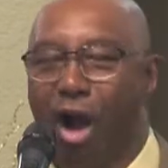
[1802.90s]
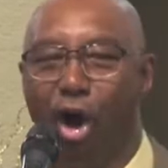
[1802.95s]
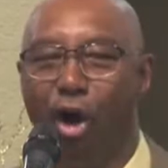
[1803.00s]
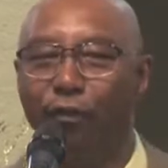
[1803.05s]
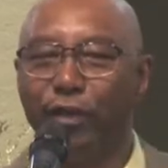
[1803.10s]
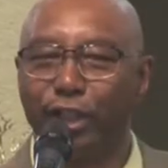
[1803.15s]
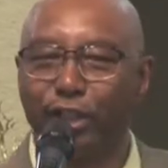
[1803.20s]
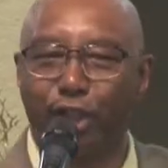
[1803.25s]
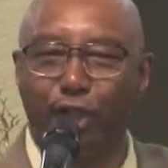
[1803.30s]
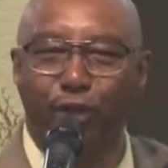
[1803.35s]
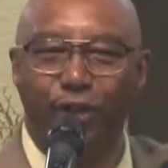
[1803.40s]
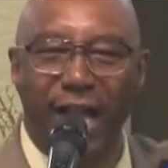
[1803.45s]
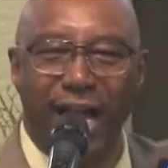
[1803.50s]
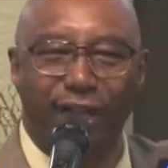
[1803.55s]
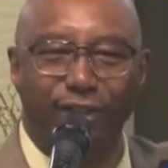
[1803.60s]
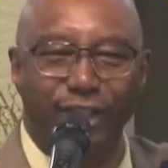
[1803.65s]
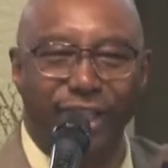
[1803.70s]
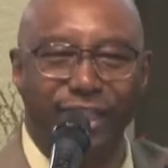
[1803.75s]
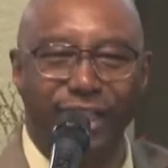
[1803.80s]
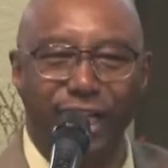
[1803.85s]
Over
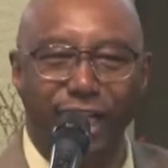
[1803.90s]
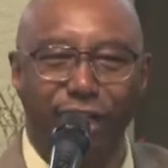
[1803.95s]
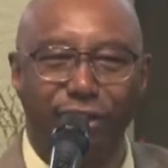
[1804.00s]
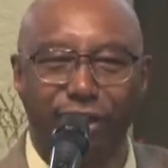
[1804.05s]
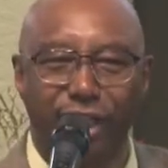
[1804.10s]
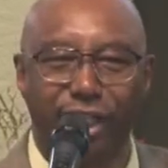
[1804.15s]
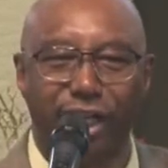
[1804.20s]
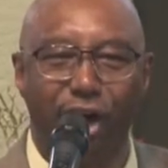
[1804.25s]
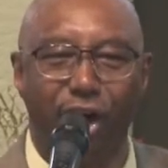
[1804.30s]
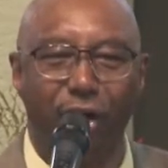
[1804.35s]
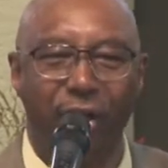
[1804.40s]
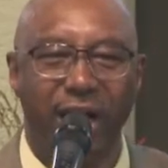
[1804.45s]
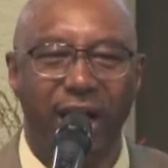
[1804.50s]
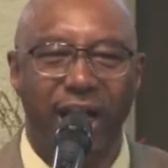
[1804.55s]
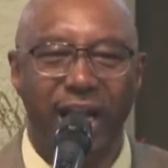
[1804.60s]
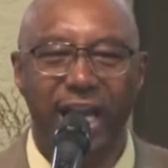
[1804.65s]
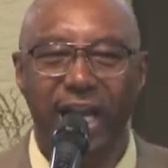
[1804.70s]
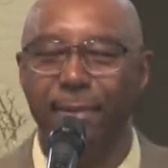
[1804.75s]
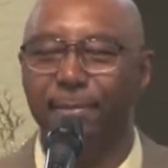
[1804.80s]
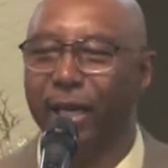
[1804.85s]
2,000 years ago,
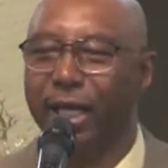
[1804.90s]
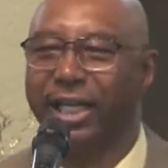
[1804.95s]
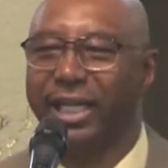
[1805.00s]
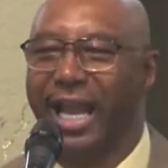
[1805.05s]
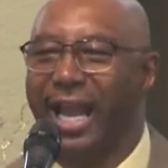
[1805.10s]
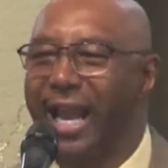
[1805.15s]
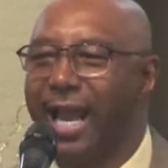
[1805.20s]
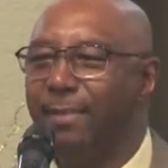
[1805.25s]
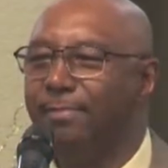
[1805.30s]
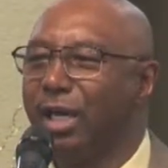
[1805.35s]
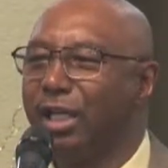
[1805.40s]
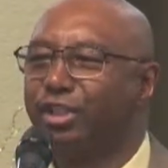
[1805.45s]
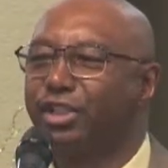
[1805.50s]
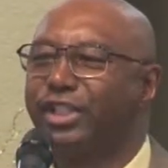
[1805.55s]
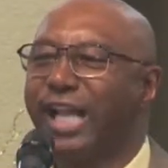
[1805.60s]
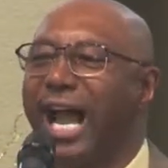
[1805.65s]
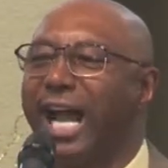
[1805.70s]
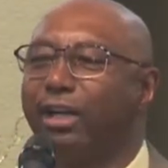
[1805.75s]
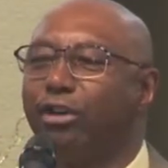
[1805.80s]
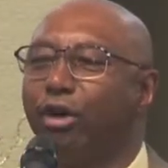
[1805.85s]
He became the
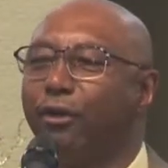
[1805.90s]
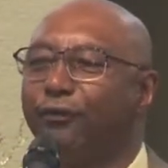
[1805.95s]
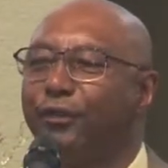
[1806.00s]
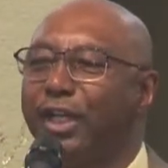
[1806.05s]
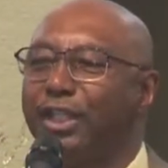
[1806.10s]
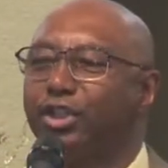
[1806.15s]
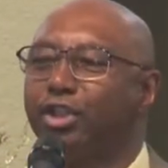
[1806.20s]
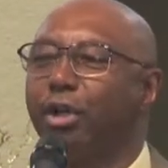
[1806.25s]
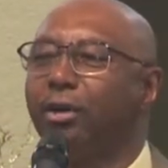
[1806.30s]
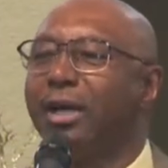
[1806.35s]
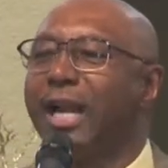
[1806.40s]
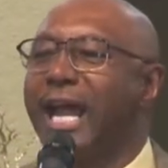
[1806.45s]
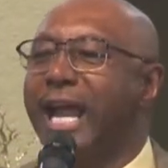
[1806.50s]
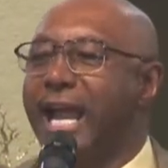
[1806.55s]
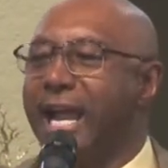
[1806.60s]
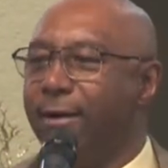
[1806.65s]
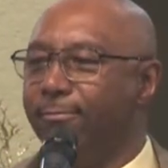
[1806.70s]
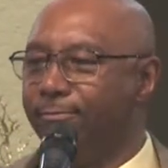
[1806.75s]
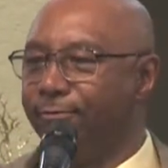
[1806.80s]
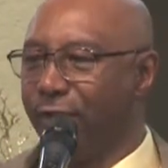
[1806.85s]
sacrificial
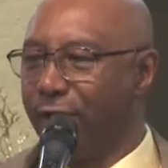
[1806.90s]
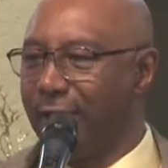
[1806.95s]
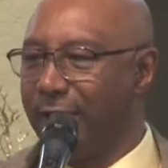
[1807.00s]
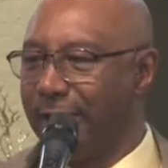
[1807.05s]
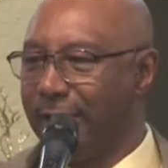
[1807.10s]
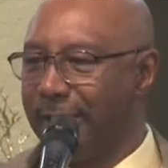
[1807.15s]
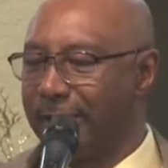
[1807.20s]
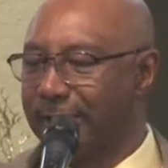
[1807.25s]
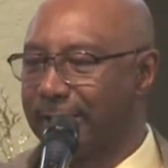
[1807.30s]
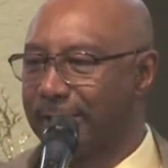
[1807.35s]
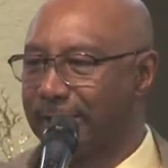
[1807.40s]
lamb for us.